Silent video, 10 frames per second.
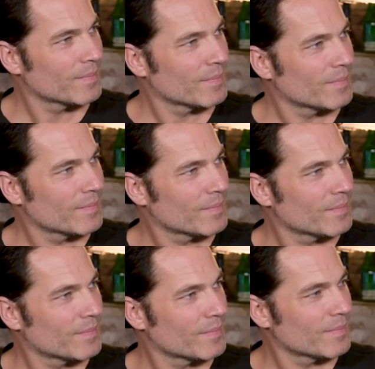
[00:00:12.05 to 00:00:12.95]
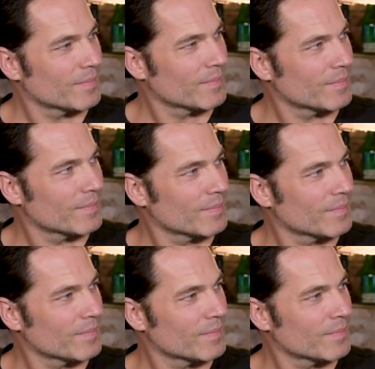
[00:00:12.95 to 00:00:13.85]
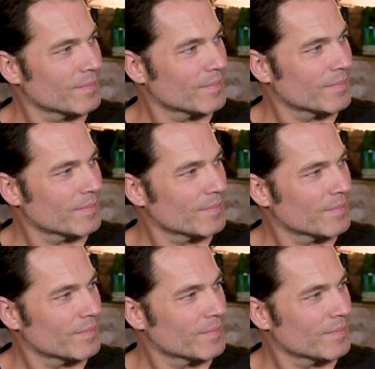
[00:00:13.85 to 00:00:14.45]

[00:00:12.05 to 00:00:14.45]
(not speaking)